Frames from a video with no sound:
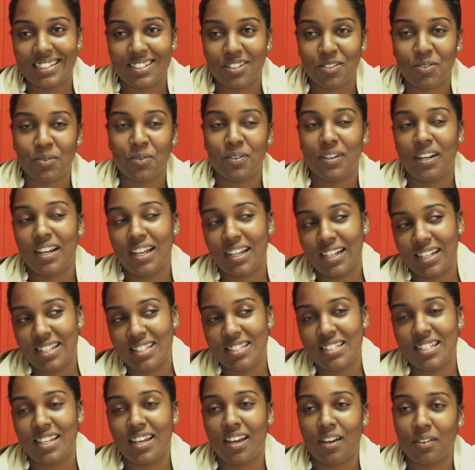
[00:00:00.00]
So we're like,
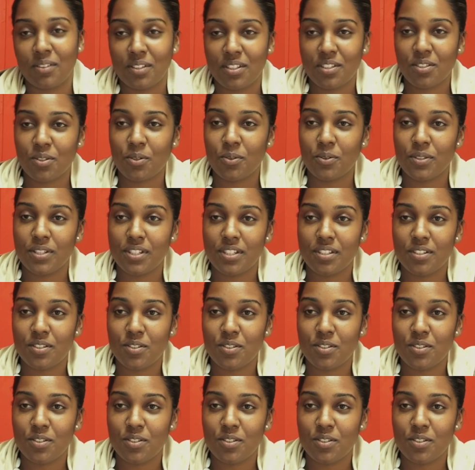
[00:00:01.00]
let's see how this goes.